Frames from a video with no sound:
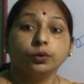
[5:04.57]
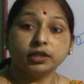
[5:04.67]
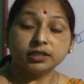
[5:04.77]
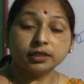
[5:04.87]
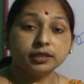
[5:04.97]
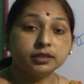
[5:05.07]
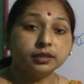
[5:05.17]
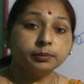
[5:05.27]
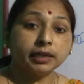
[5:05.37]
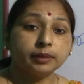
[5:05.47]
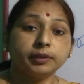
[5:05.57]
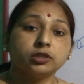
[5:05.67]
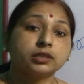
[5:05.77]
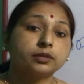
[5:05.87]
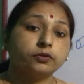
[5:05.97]
What is the reason behind?
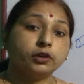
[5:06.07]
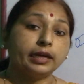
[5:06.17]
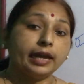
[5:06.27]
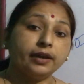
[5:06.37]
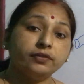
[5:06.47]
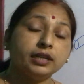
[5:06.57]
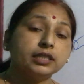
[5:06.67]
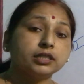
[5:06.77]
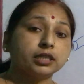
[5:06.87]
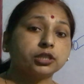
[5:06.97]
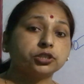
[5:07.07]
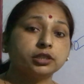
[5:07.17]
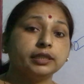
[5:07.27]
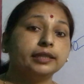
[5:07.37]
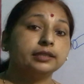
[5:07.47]
Because for every
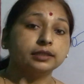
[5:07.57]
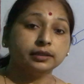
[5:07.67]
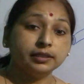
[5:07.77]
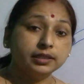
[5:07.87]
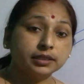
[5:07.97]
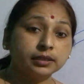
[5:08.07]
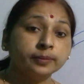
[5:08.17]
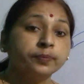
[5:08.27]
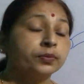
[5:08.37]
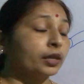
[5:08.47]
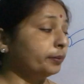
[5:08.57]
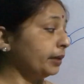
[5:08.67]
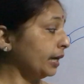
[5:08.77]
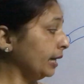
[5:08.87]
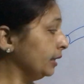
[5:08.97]
structure there is a reason
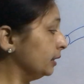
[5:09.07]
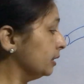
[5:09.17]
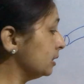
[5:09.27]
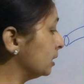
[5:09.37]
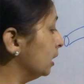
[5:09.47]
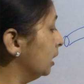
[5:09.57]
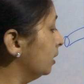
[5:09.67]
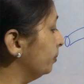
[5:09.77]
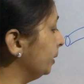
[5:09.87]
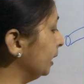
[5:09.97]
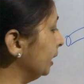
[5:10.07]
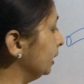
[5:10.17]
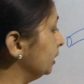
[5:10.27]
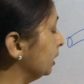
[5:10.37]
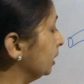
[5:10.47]
behind this, behind
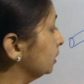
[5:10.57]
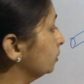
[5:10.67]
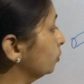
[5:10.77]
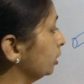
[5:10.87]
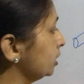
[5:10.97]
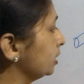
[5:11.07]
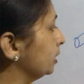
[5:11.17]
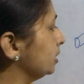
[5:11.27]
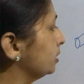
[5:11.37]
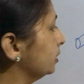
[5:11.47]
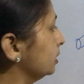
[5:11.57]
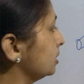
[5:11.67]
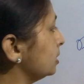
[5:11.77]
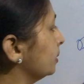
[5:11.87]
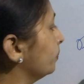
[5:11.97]
it. And what is the reason
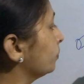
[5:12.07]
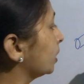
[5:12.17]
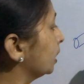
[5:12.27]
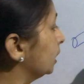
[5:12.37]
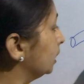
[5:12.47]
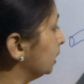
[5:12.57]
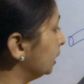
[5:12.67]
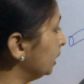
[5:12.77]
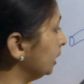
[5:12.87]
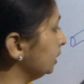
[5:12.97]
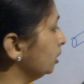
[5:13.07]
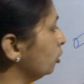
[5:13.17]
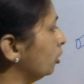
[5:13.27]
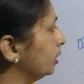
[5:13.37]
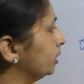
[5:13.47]
is, in the
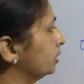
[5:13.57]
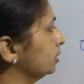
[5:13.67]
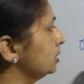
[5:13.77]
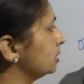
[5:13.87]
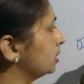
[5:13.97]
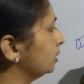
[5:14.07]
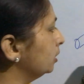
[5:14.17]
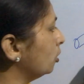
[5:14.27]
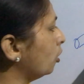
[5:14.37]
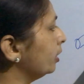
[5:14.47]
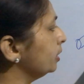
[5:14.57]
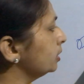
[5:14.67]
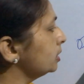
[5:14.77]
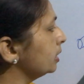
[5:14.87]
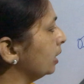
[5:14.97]

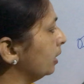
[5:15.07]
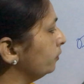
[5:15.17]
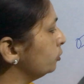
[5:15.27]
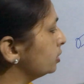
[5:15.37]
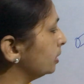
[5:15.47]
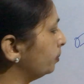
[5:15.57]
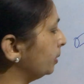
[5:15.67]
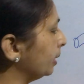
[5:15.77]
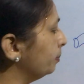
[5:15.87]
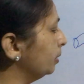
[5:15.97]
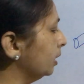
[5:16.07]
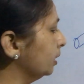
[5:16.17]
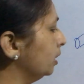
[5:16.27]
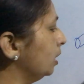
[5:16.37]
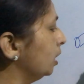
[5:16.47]
auricles have to supply blood
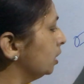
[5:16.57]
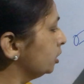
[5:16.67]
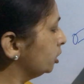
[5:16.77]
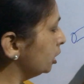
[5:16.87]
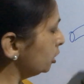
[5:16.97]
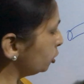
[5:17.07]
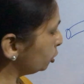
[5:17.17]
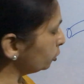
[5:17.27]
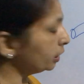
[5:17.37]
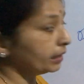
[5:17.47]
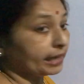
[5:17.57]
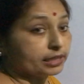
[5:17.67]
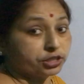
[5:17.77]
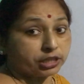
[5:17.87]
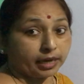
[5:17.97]
just to the
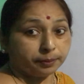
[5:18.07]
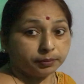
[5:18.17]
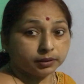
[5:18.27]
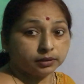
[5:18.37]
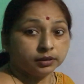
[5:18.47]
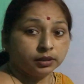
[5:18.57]
next chamber.